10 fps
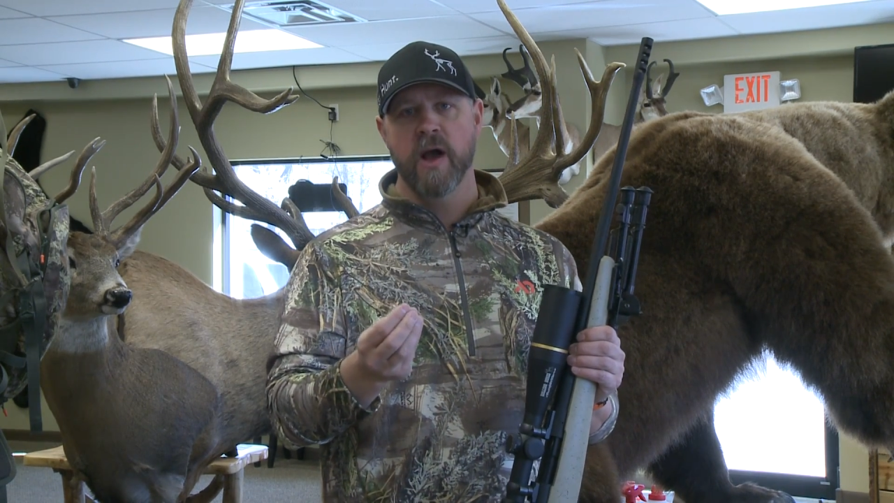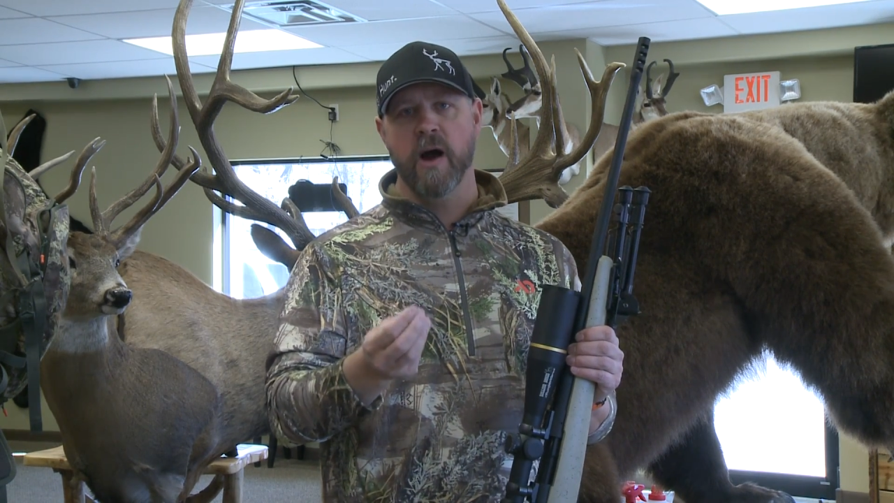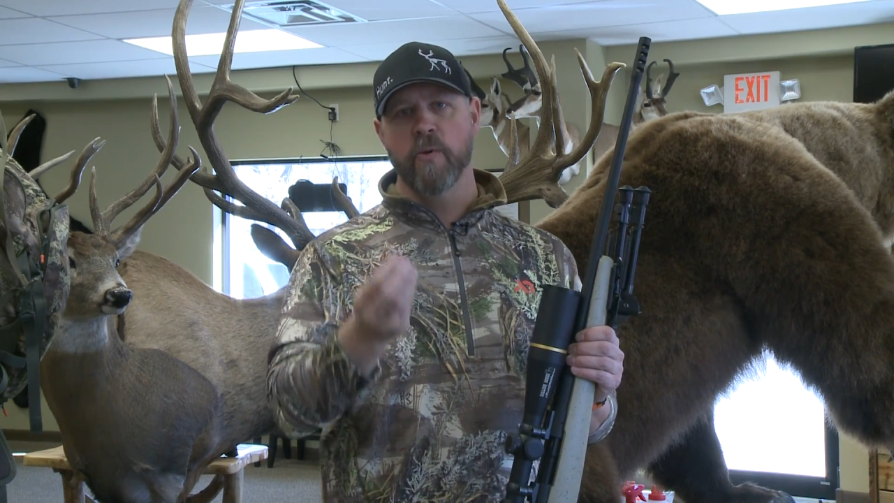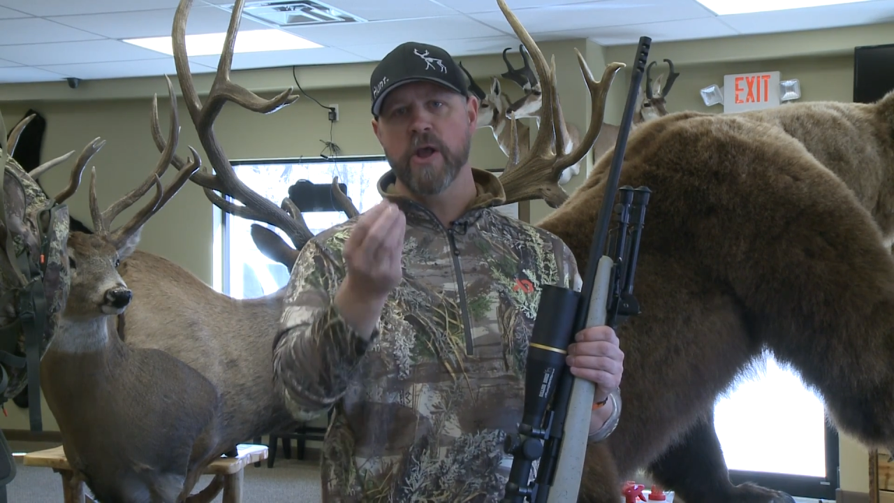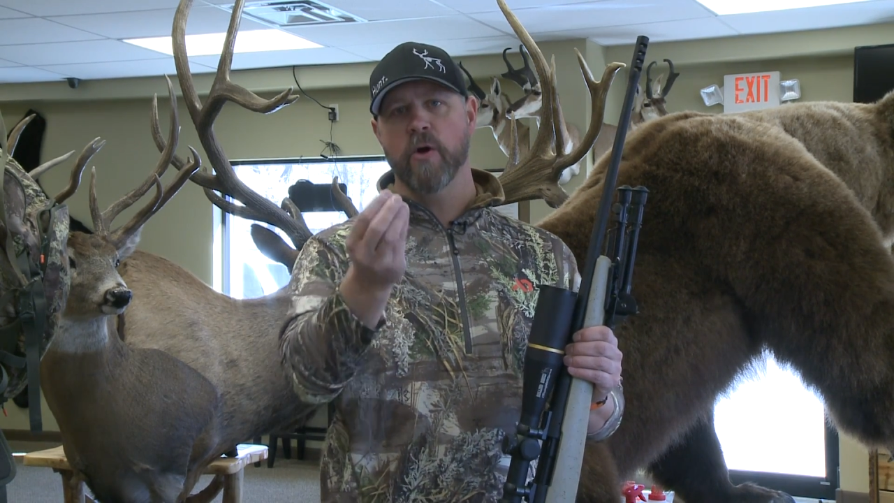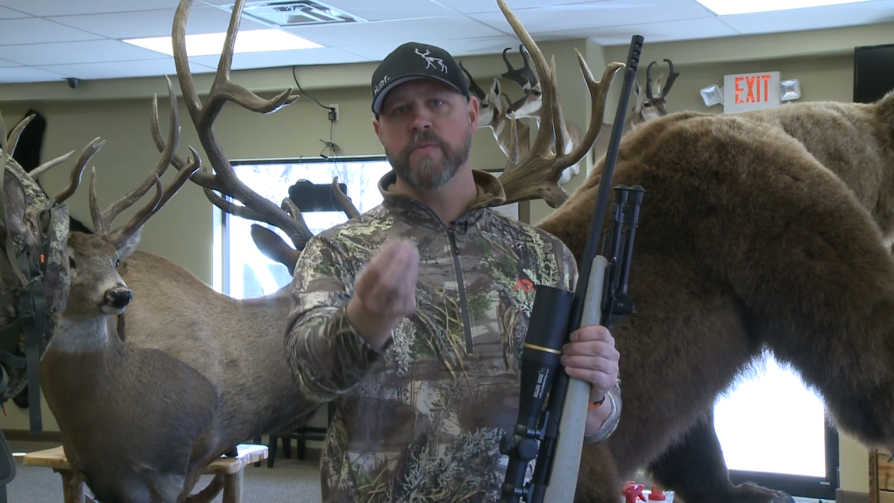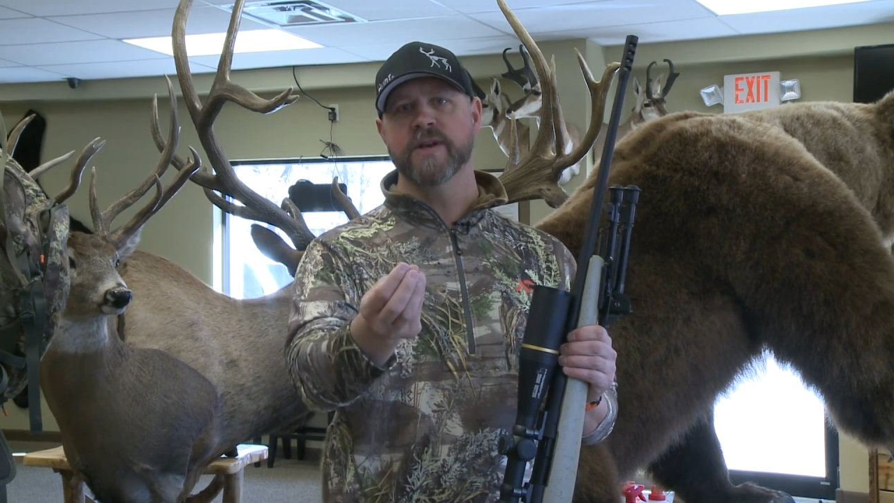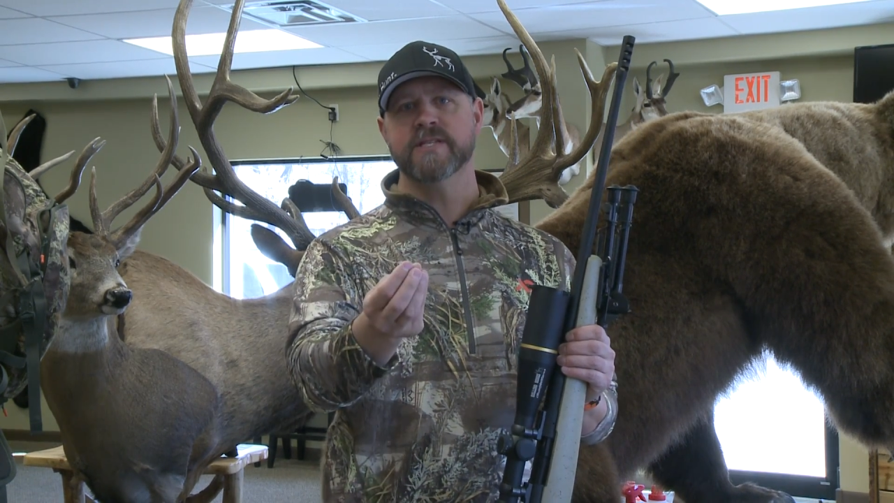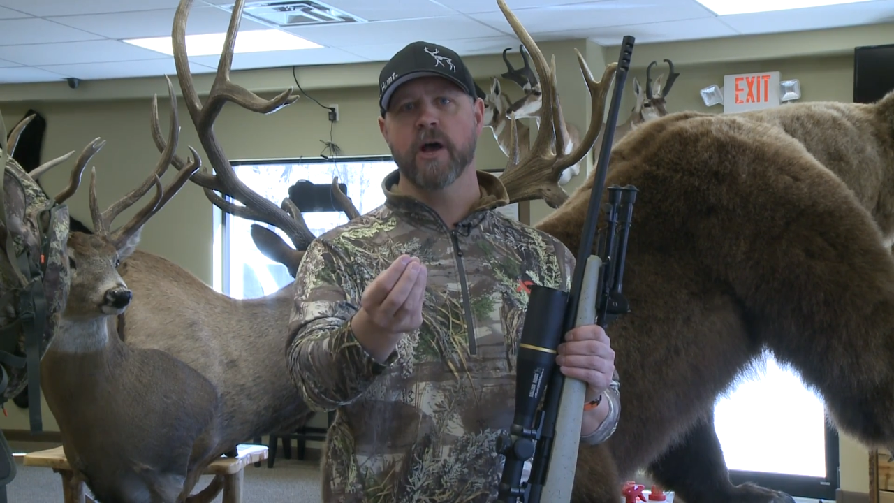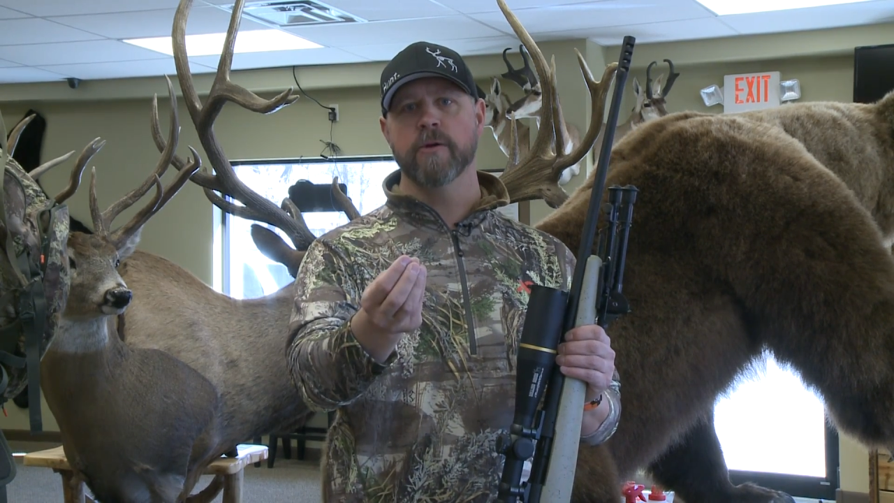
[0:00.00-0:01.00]
we hope
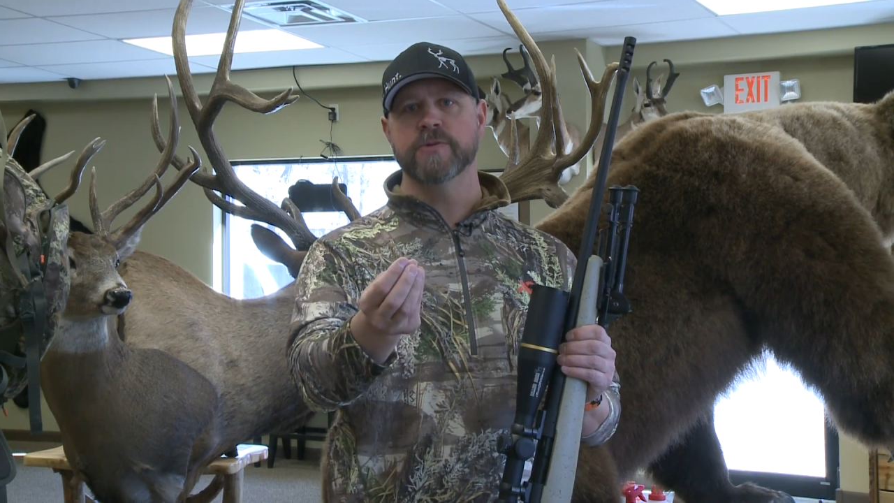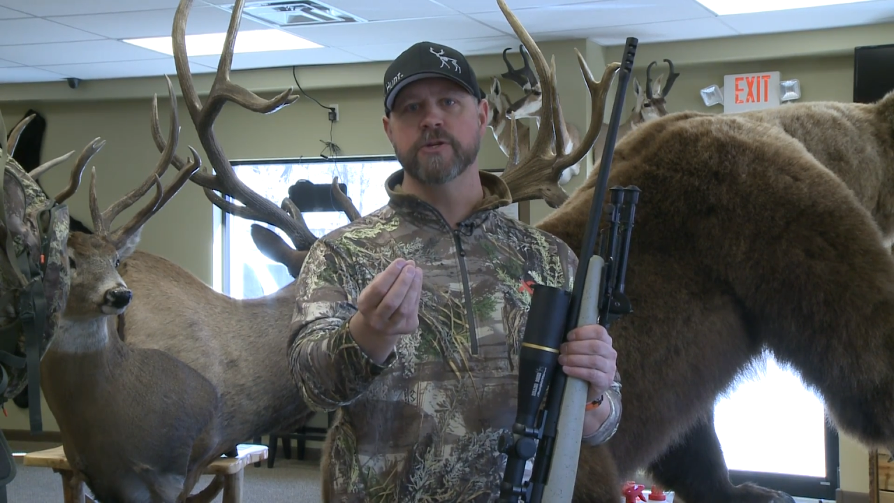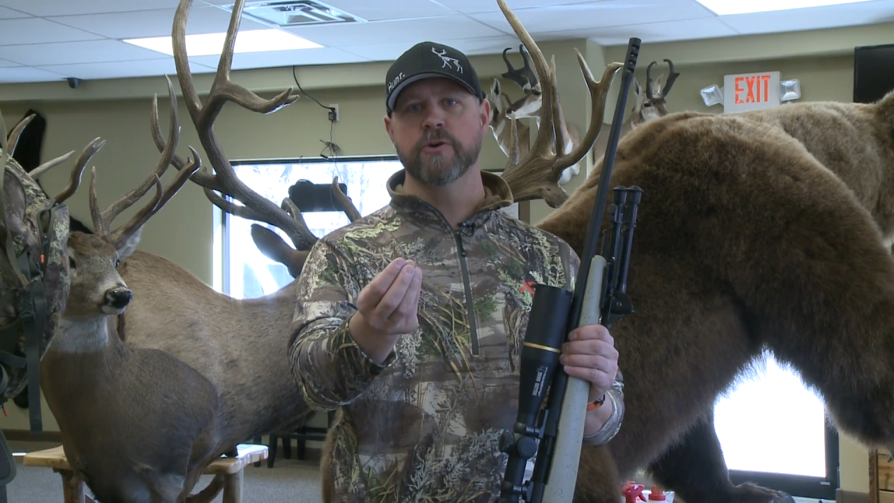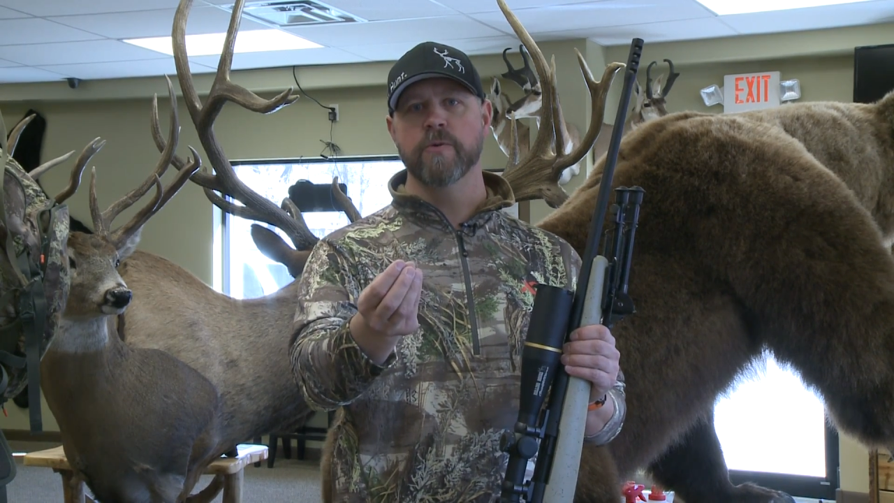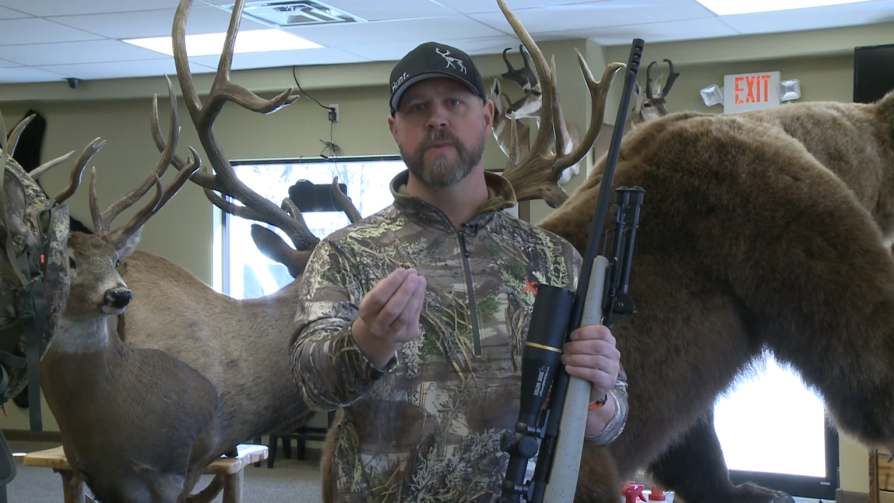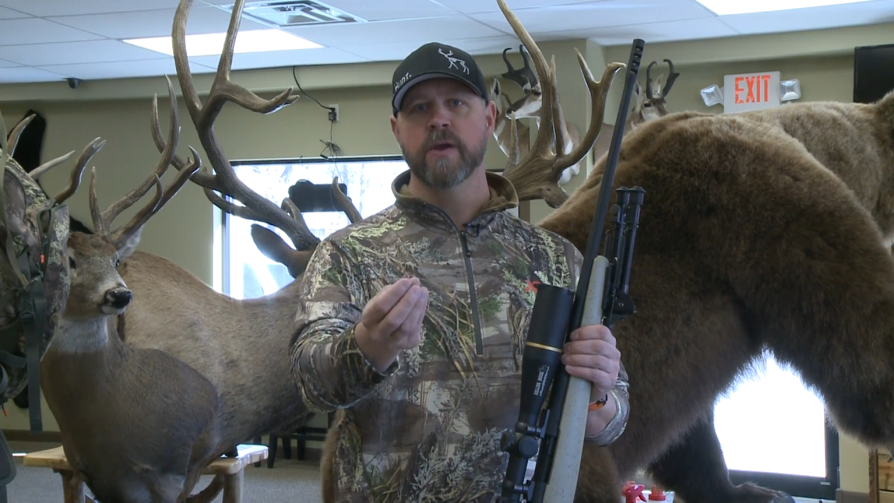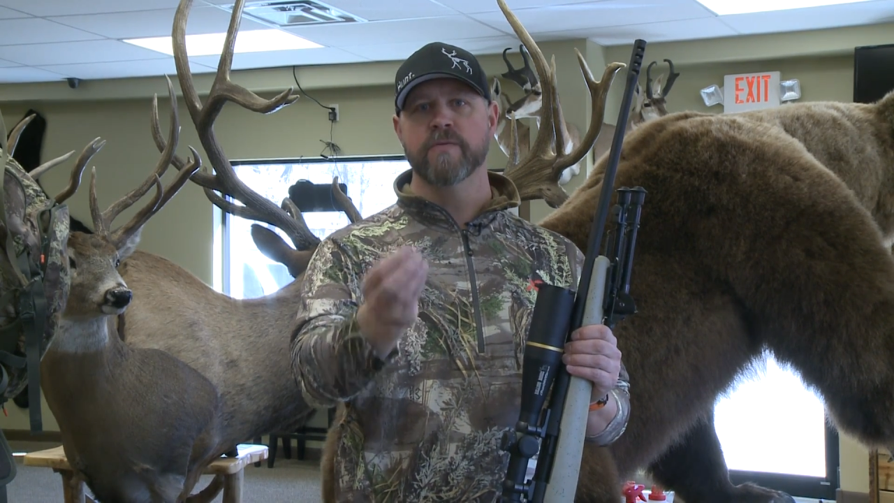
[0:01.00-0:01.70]
this helps you.